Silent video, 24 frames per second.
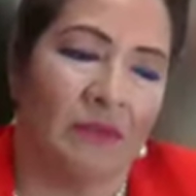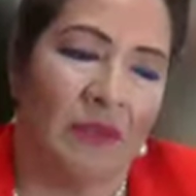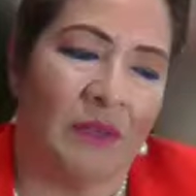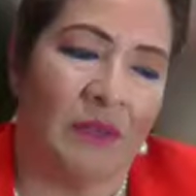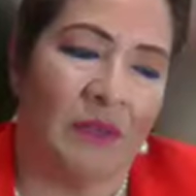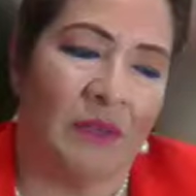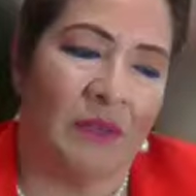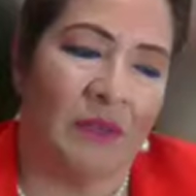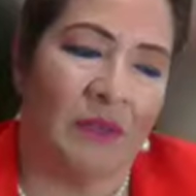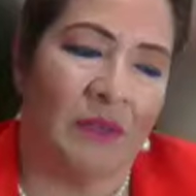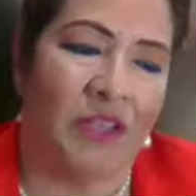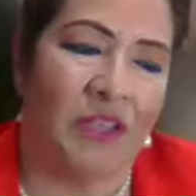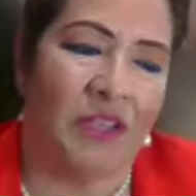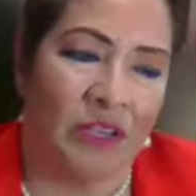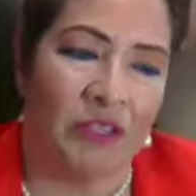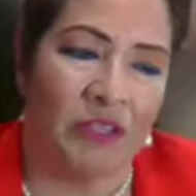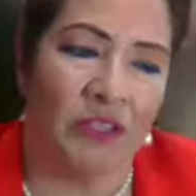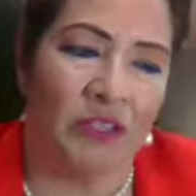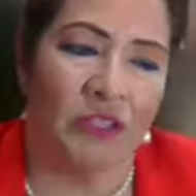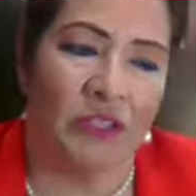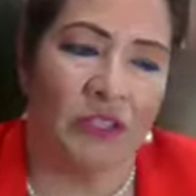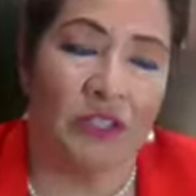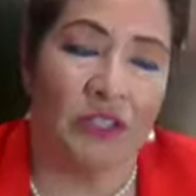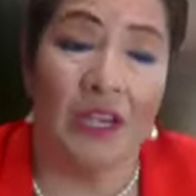In
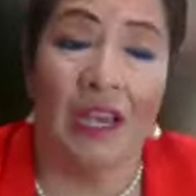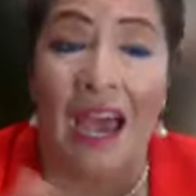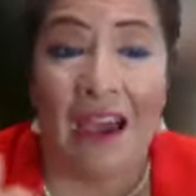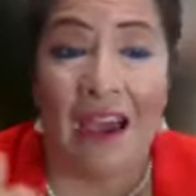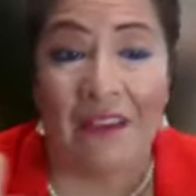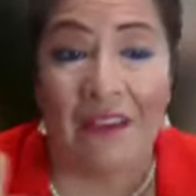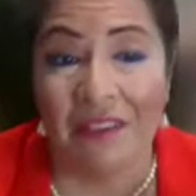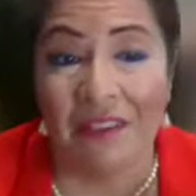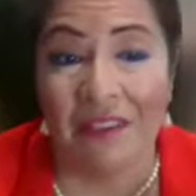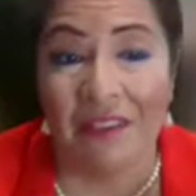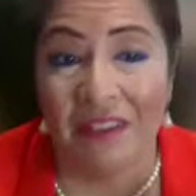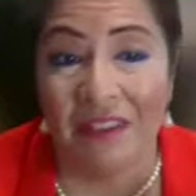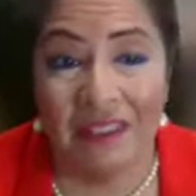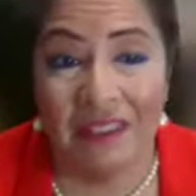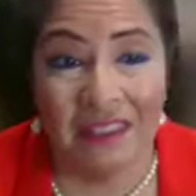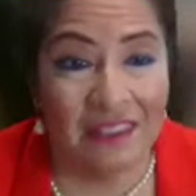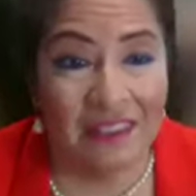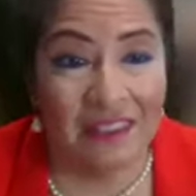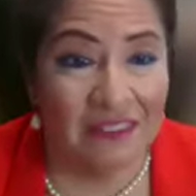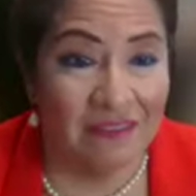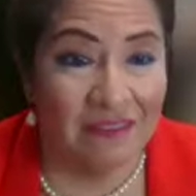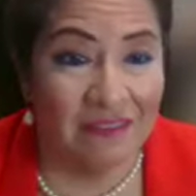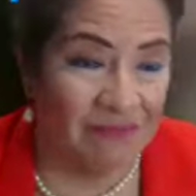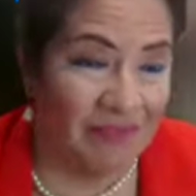particular, having
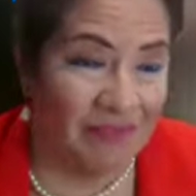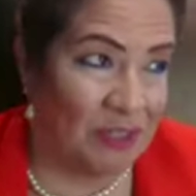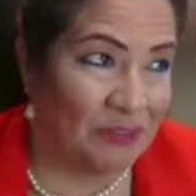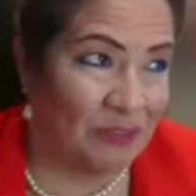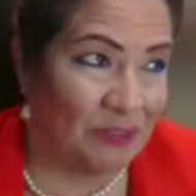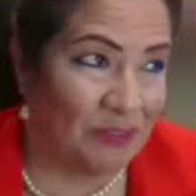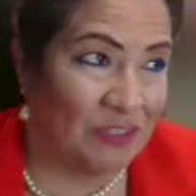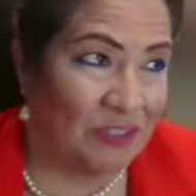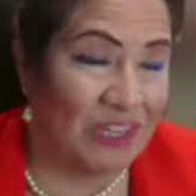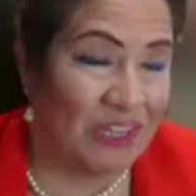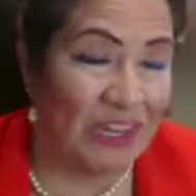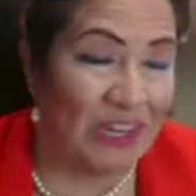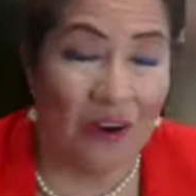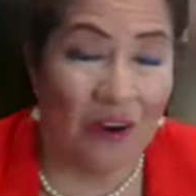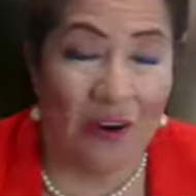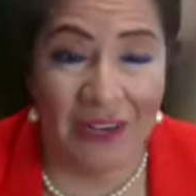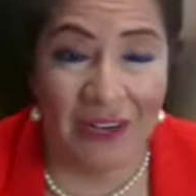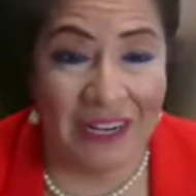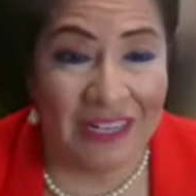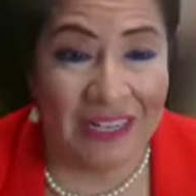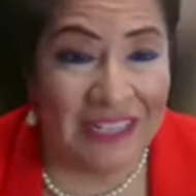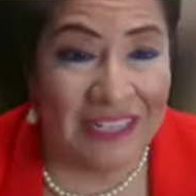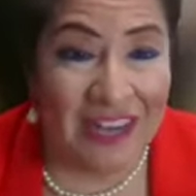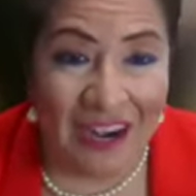these,
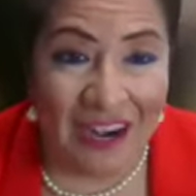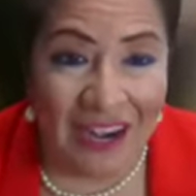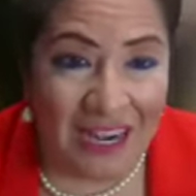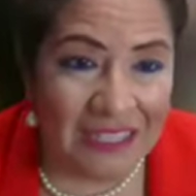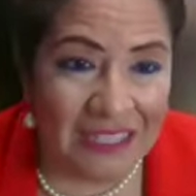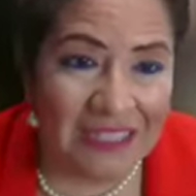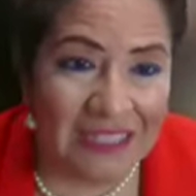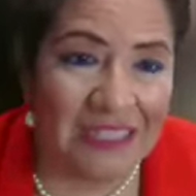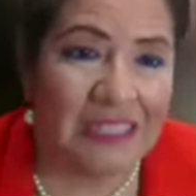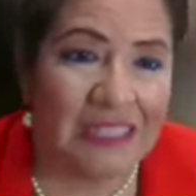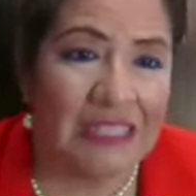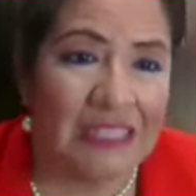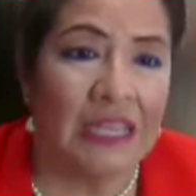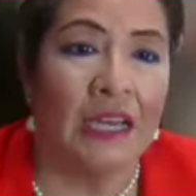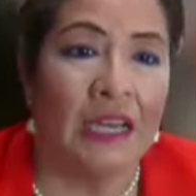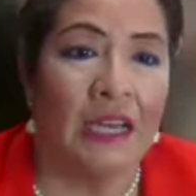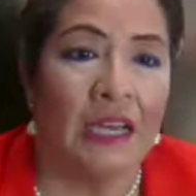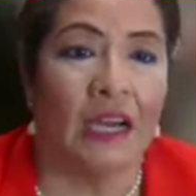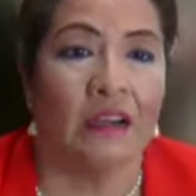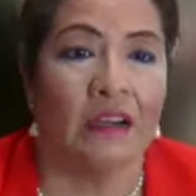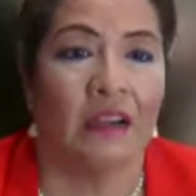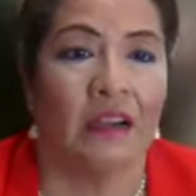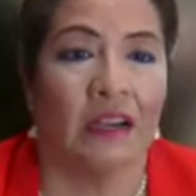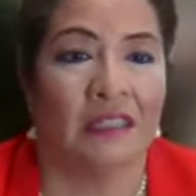chingona charlas
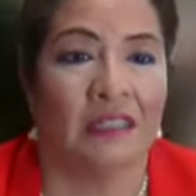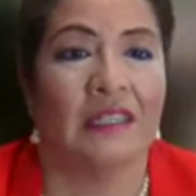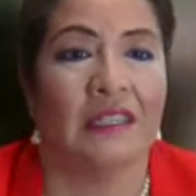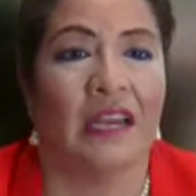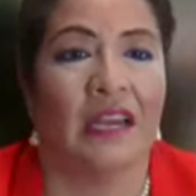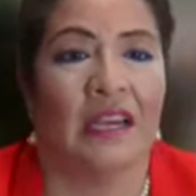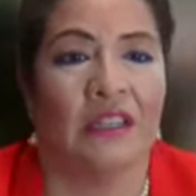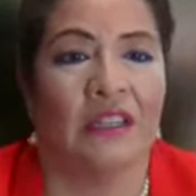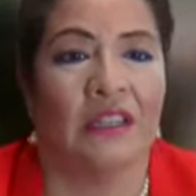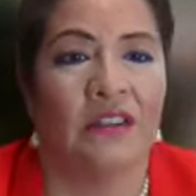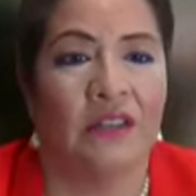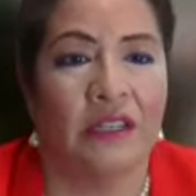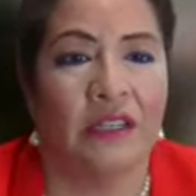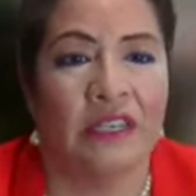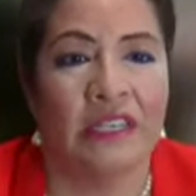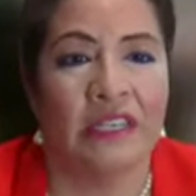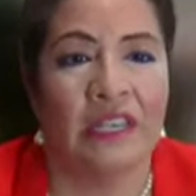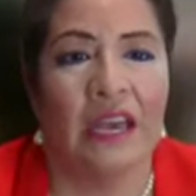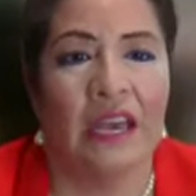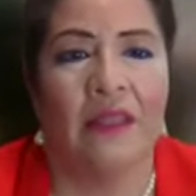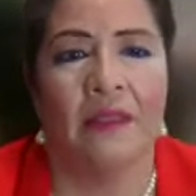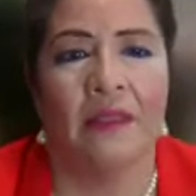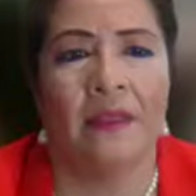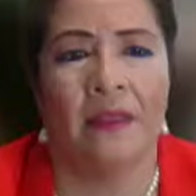across the country,
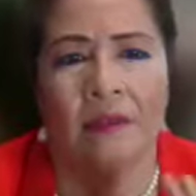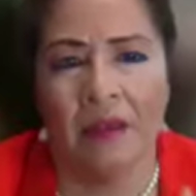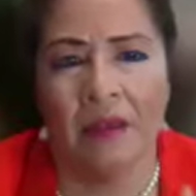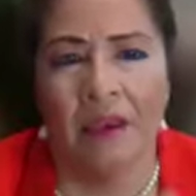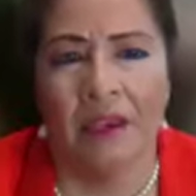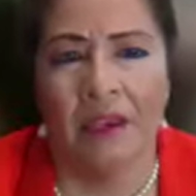and then,